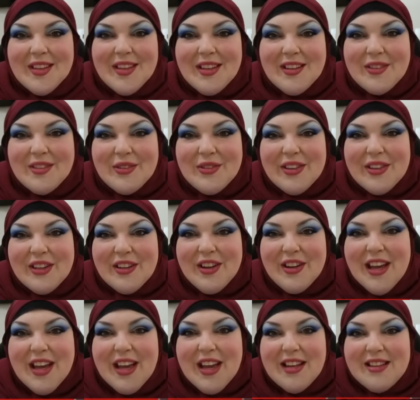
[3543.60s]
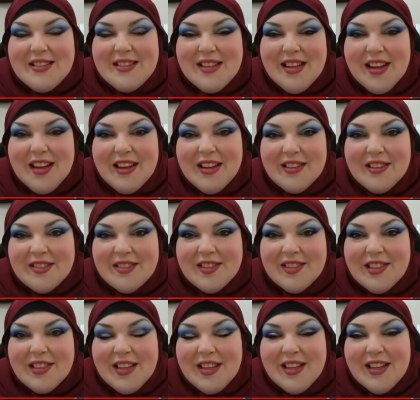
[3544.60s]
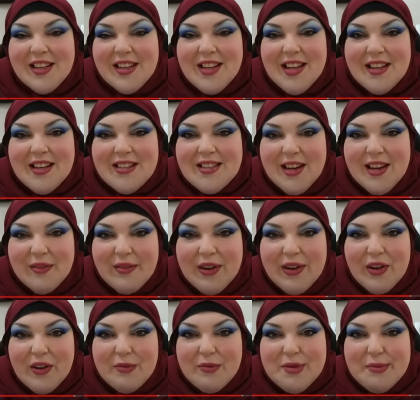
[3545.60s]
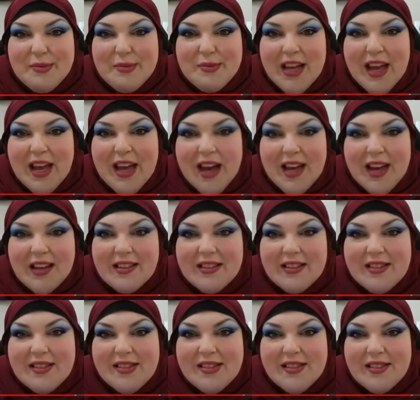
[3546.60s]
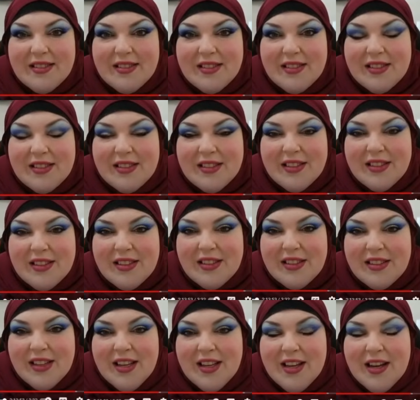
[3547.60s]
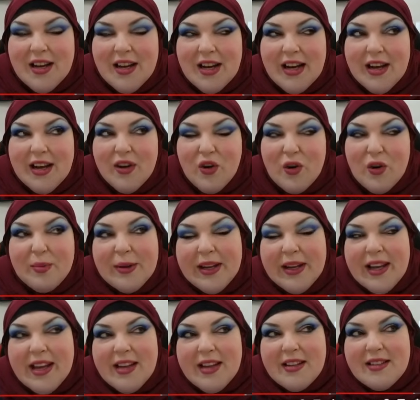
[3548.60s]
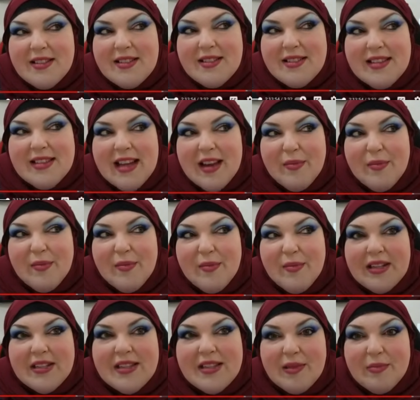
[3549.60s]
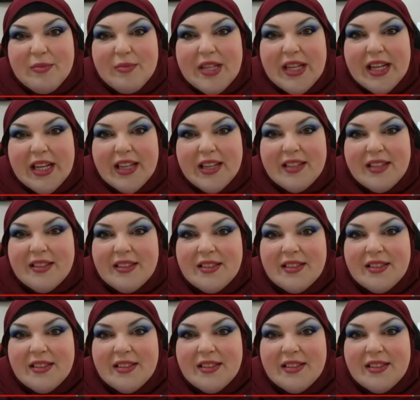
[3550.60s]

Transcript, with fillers: including your cats. Yeah. Yes, I rehomed my cats. I hope I get Sam back someday.